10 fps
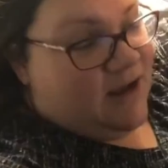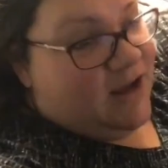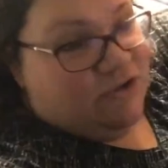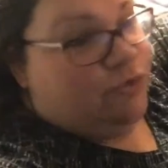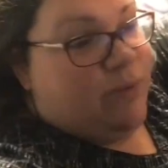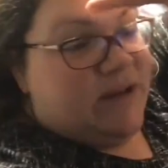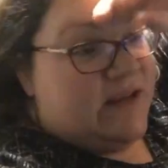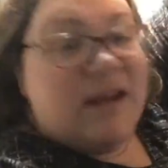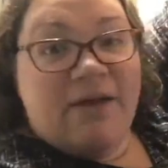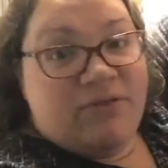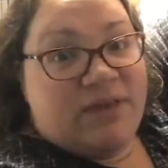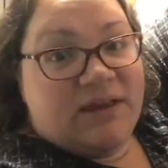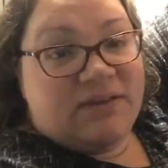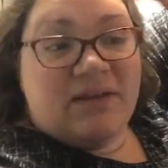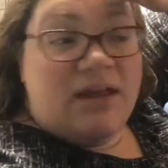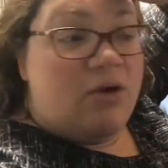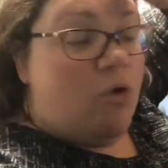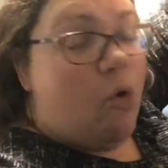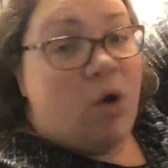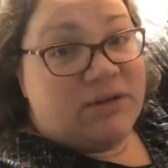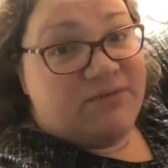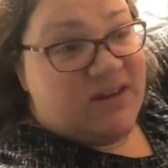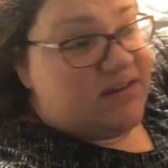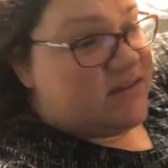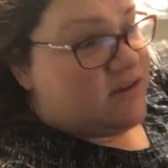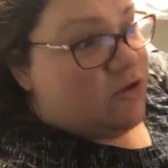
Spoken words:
I just want to eat everything in sight. All of it.